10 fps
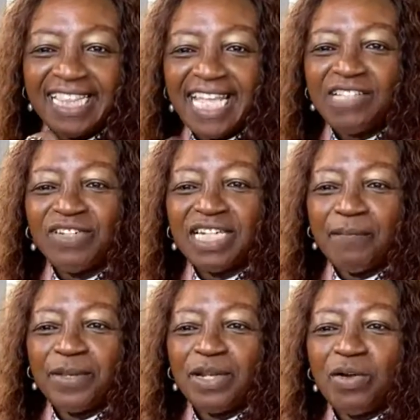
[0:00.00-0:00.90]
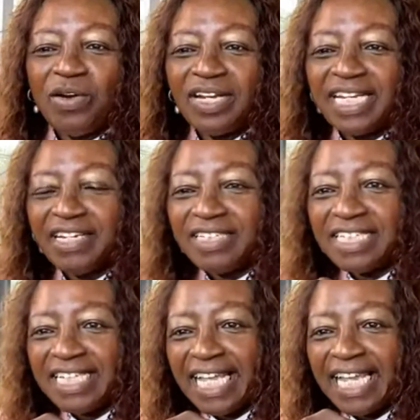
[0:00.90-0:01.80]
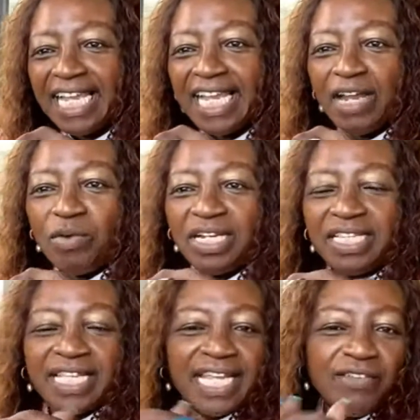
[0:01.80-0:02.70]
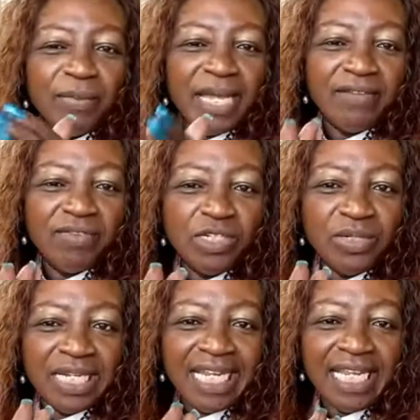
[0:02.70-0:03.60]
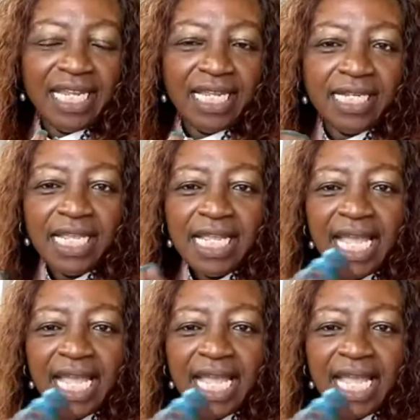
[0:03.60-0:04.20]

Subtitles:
Thanks for jumping on here today. I want to thank everybody for tuning in.